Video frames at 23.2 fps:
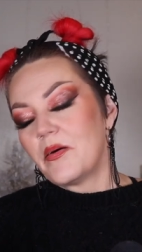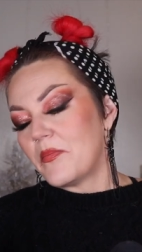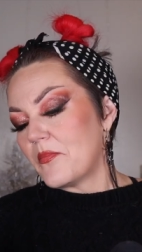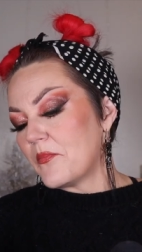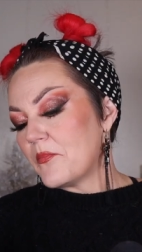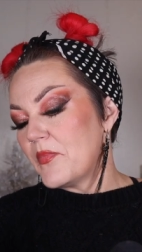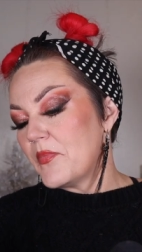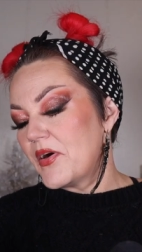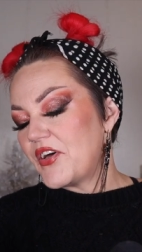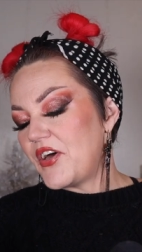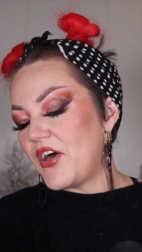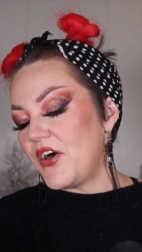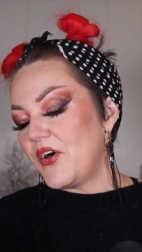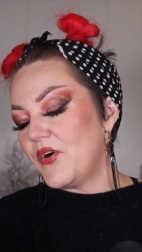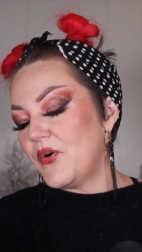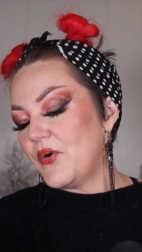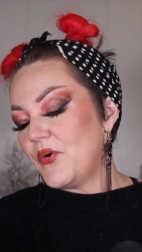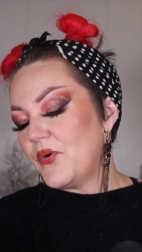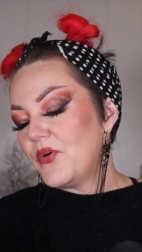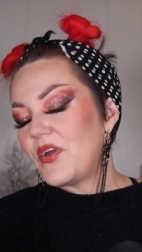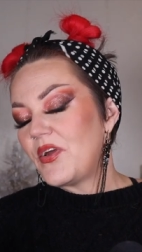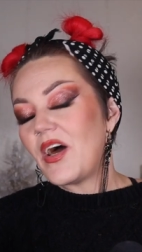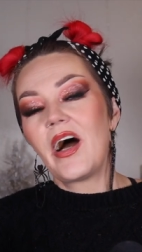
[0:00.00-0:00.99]
my
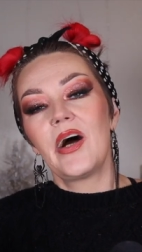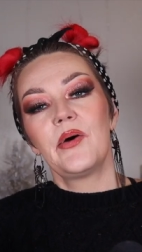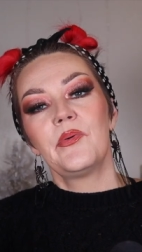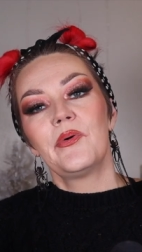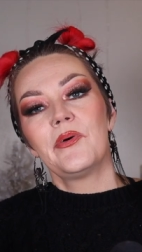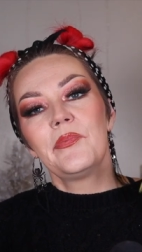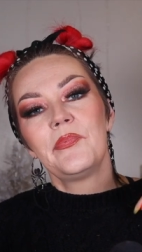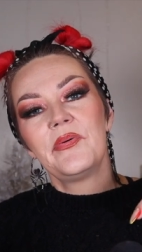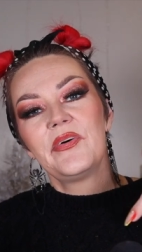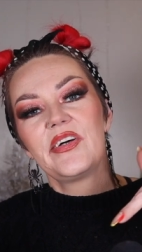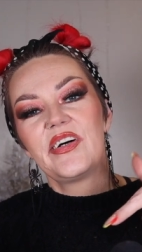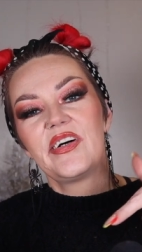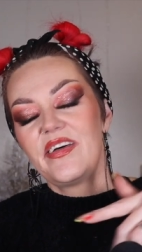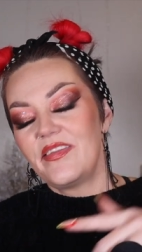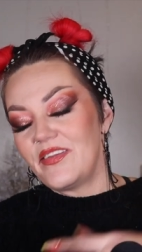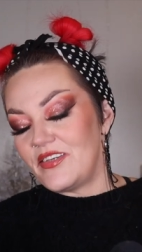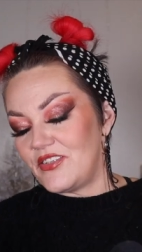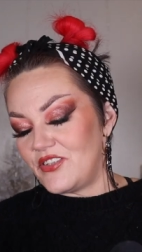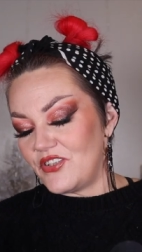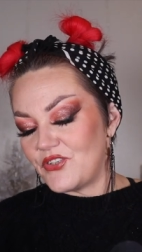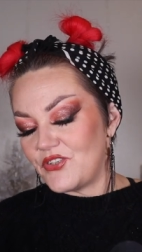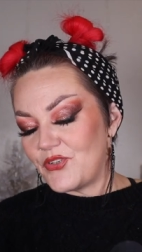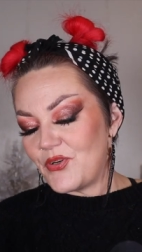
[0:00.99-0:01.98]
code. I will put it in
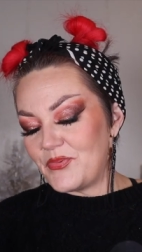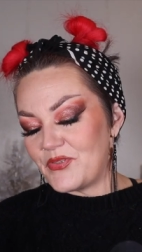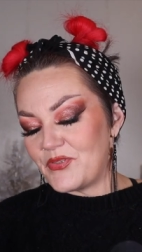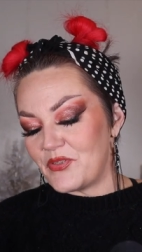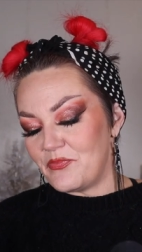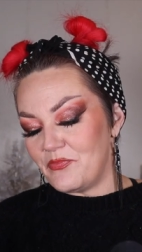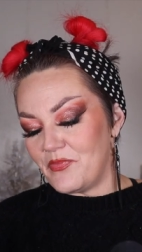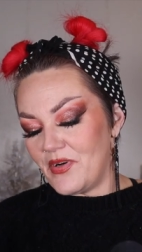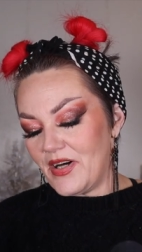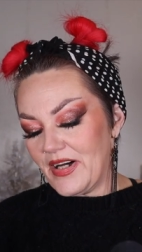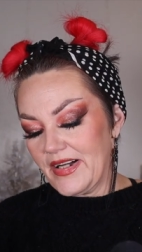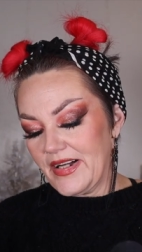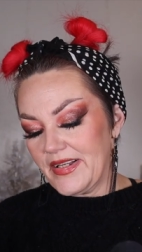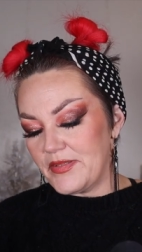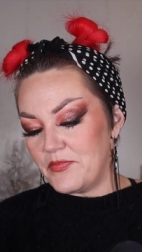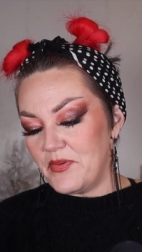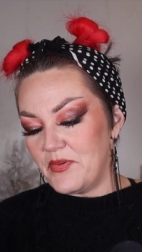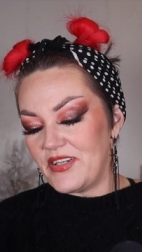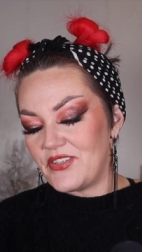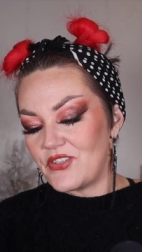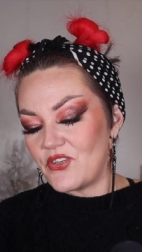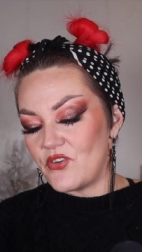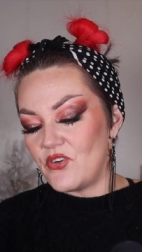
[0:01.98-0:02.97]
the description box.
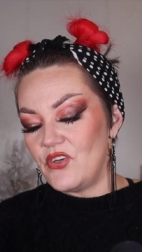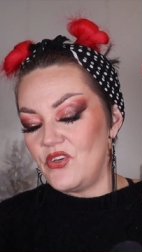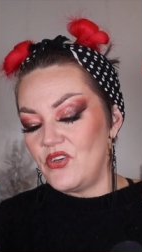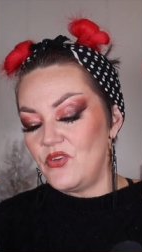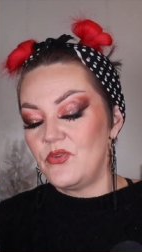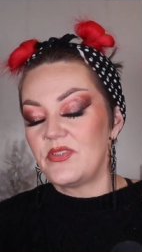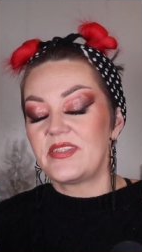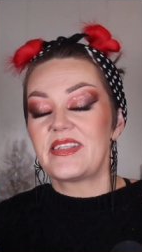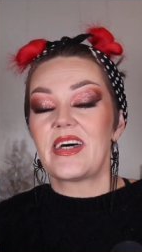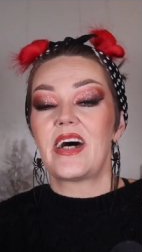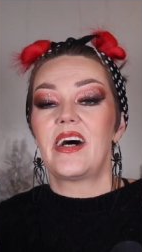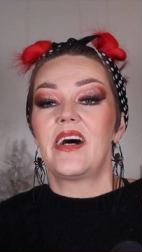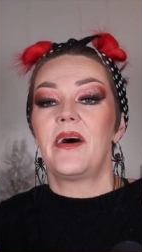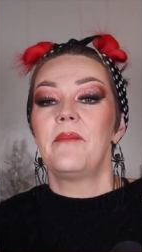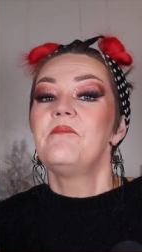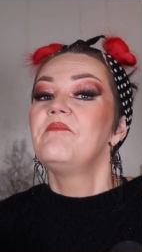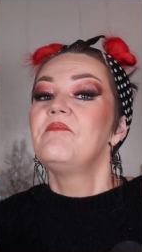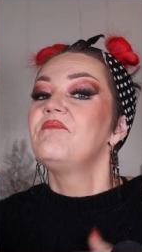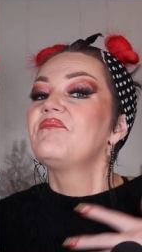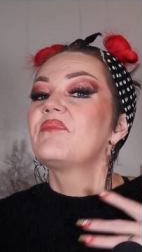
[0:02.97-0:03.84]
Make sure you use that.